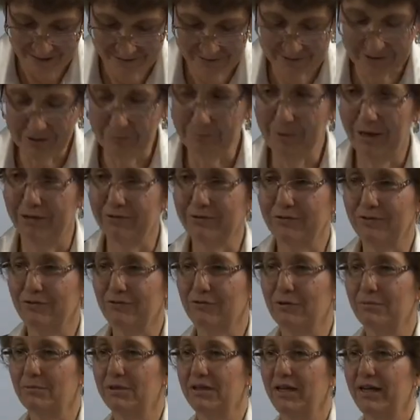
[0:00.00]
ask about
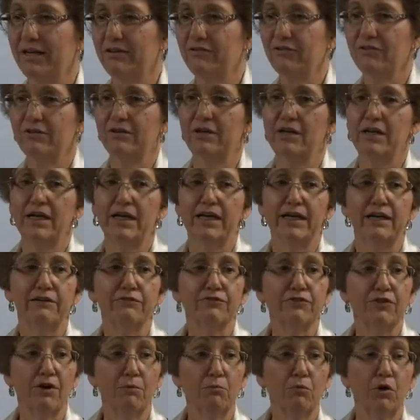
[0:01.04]
discrimination.
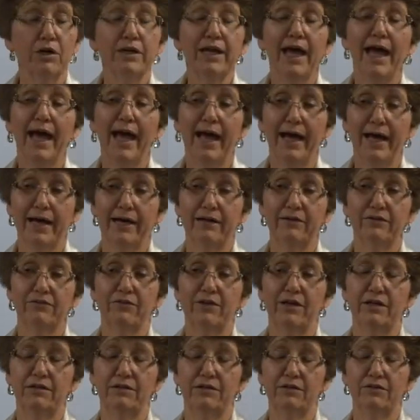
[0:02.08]
If someone
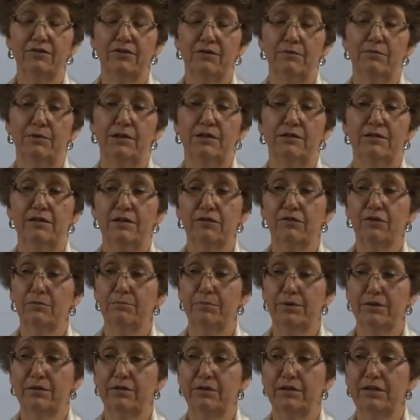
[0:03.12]
has a
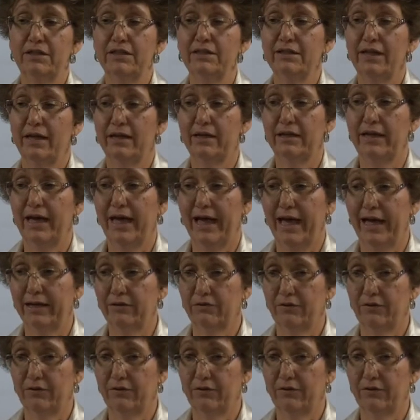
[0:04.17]
disability, they,